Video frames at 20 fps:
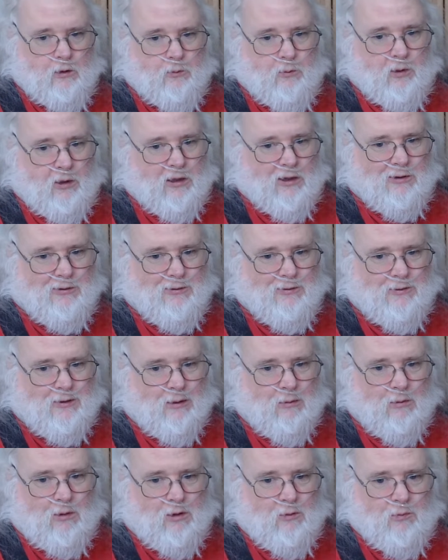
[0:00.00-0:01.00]
Because
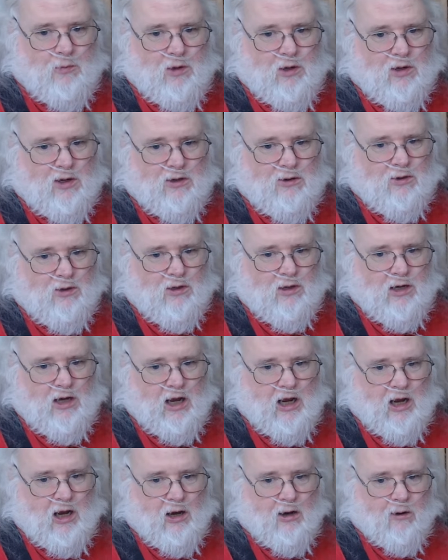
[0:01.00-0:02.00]
some up there doesn't
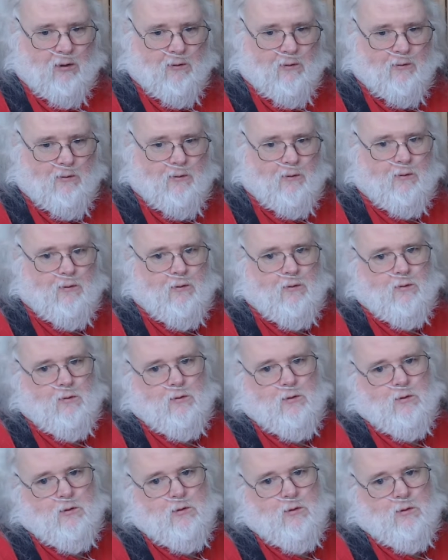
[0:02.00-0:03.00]
care.
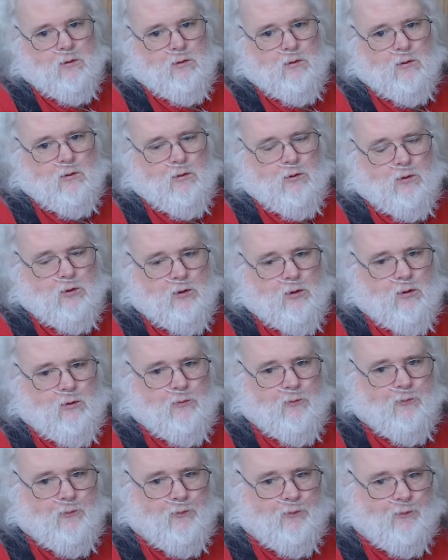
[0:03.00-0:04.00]

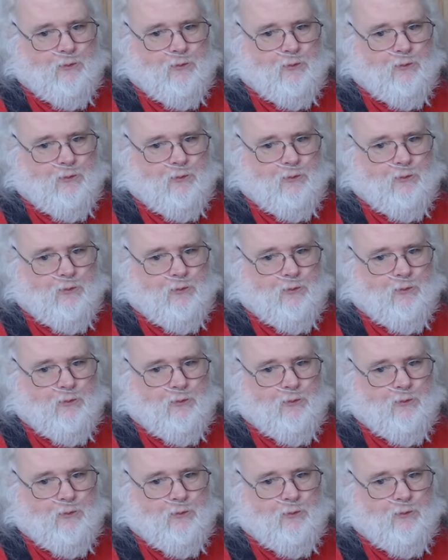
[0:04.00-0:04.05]
So,